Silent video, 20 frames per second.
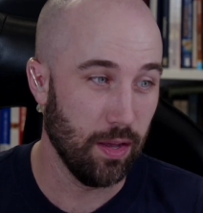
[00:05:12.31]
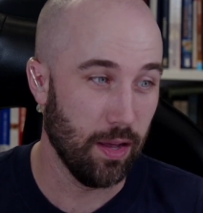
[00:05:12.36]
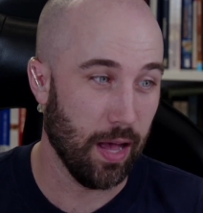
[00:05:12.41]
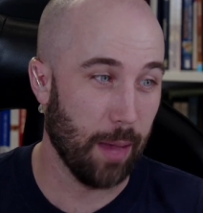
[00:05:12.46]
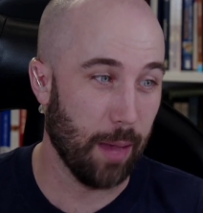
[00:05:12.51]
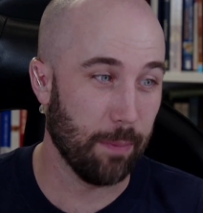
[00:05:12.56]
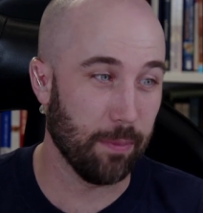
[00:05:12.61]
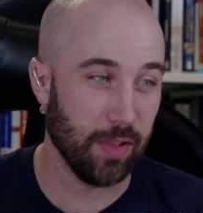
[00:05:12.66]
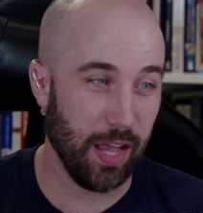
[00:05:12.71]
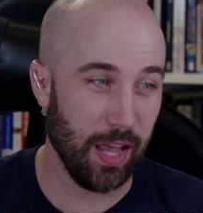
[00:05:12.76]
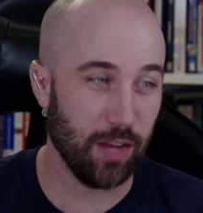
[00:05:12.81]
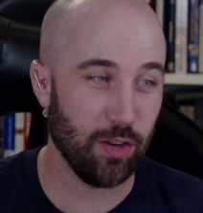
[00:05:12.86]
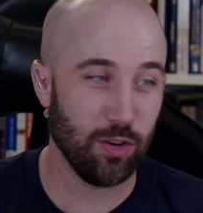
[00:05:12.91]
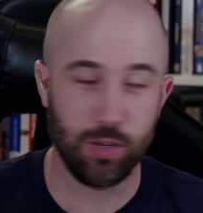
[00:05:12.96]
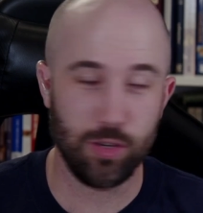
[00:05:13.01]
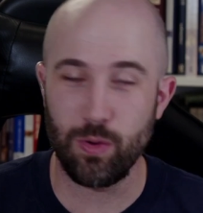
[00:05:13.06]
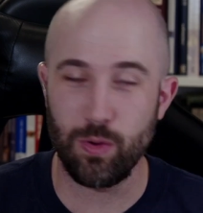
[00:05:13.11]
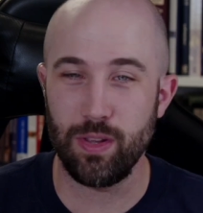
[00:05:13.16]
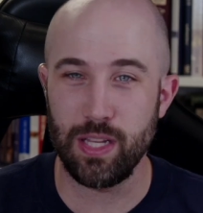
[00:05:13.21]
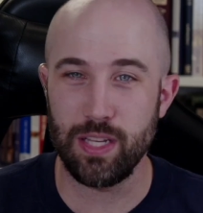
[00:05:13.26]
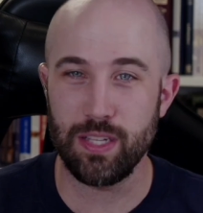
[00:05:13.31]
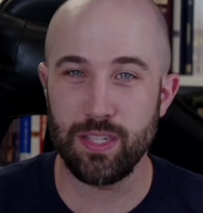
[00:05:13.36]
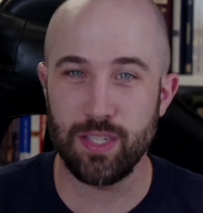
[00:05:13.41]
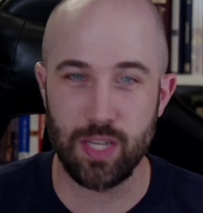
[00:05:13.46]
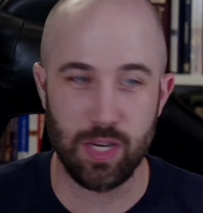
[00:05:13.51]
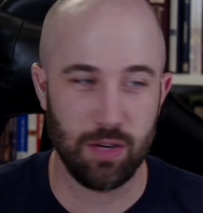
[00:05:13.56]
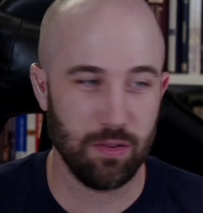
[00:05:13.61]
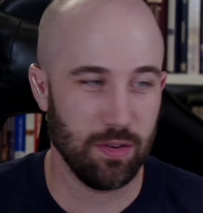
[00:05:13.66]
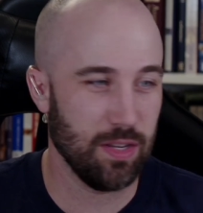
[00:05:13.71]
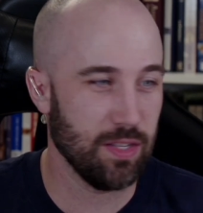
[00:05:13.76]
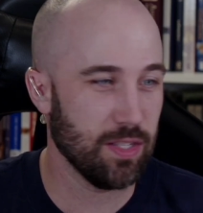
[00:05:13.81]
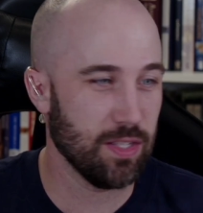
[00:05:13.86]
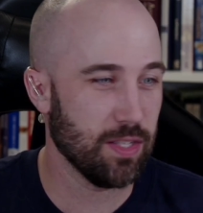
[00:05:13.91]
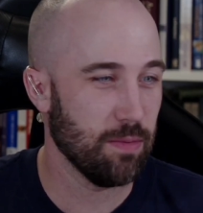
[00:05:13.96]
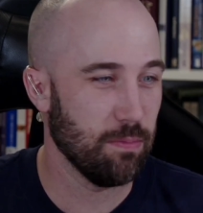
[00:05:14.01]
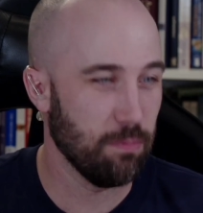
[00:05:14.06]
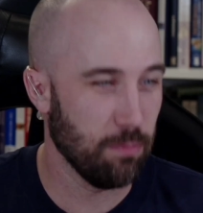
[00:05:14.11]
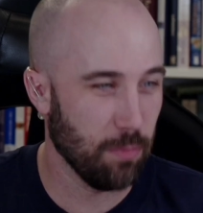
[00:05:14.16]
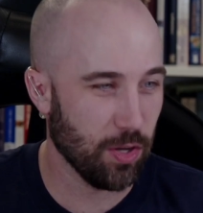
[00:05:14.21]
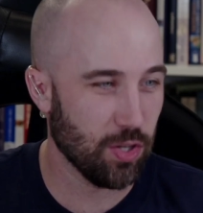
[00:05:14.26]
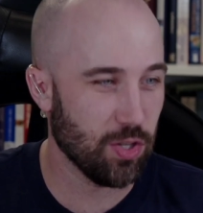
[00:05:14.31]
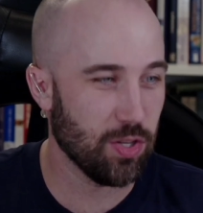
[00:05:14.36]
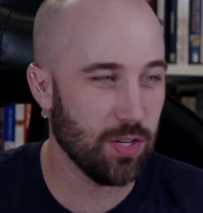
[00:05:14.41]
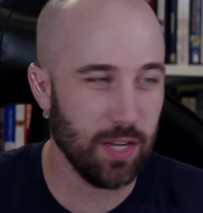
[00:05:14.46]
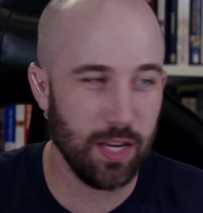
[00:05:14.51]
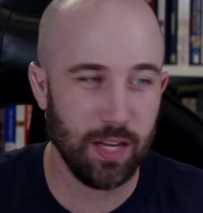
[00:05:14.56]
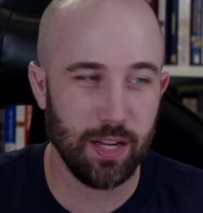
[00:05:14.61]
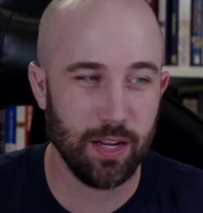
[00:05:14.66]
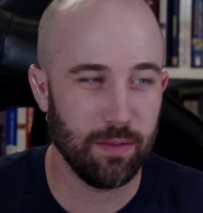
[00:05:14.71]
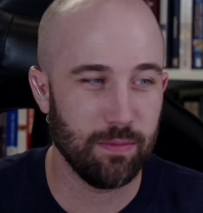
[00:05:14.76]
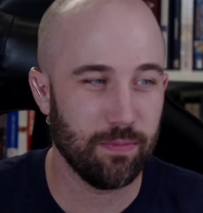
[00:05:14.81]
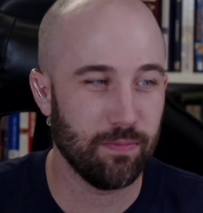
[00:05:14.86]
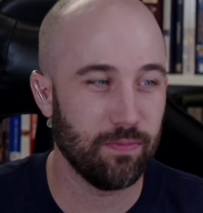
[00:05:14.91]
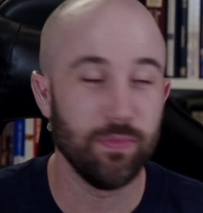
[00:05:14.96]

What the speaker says: I'm glad you're doing this series, much needed.